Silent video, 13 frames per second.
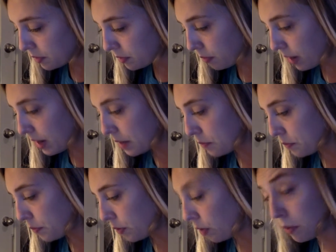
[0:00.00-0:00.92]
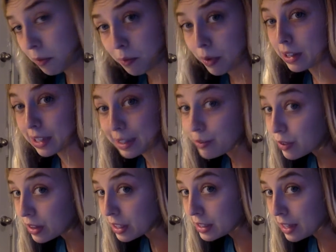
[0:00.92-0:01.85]
right? Or when we leave
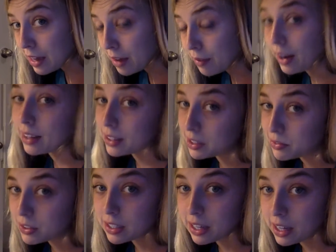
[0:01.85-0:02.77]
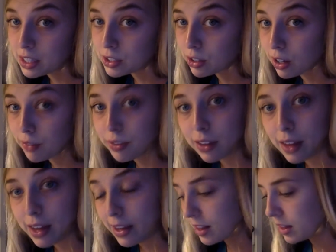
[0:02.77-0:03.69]
for the day. When I leave for the day, I turn off the
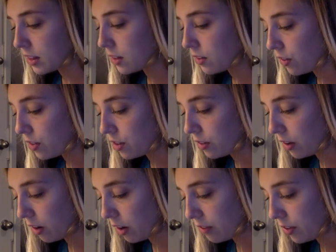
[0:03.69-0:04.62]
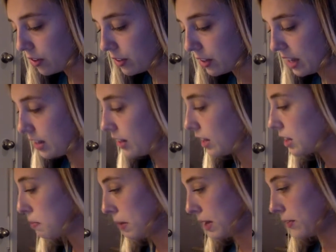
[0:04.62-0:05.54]
lights so they're off all night. So that's
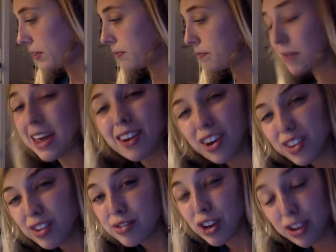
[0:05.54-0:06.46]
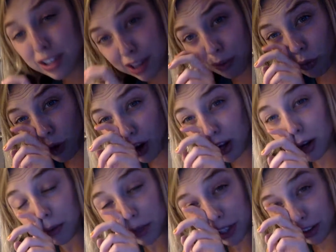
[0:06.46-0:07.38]
a big one. And also turning off
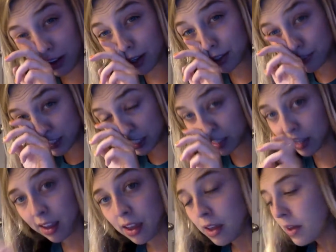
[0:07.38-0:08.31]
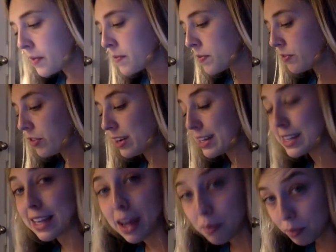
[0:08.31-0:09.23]
water when you're not using it. For
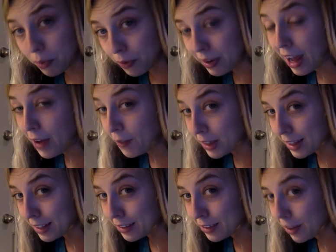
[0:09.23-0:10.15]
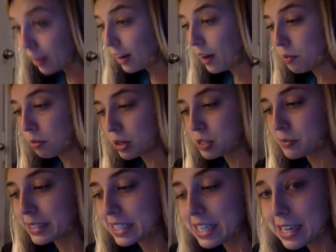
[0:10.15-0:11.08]
example, when I was little and I would brush
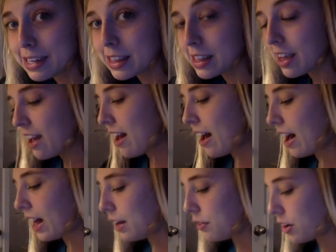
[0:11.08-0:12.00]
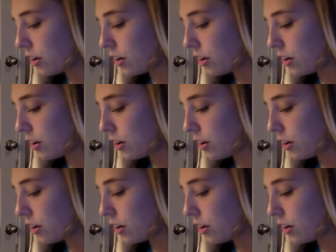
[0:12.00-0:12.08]
my teeth, I would